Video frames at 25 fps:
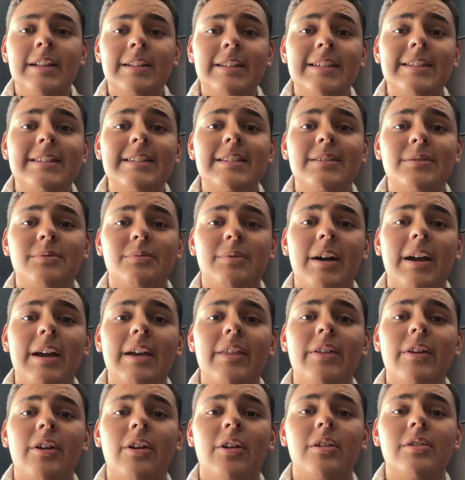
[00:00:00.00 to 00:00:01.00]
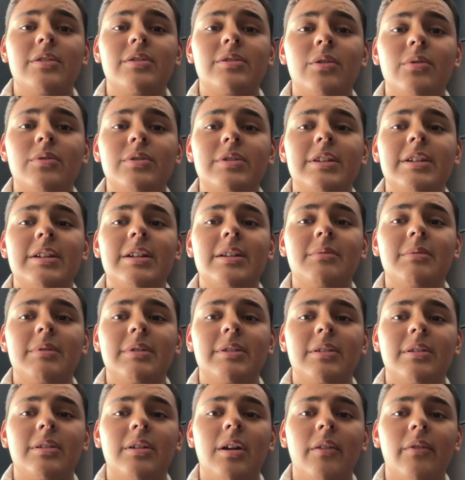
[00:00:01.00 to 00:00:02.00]
This is why they are associated
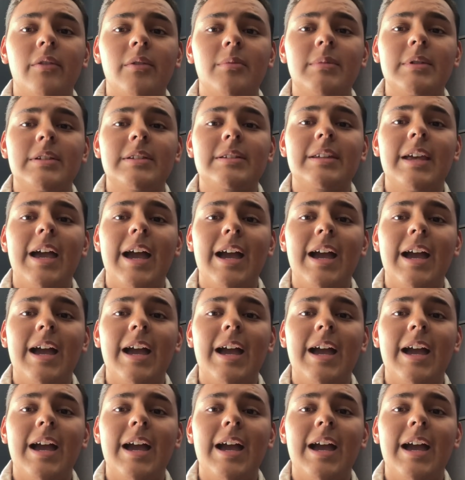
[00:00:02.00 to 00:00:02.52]
with the government's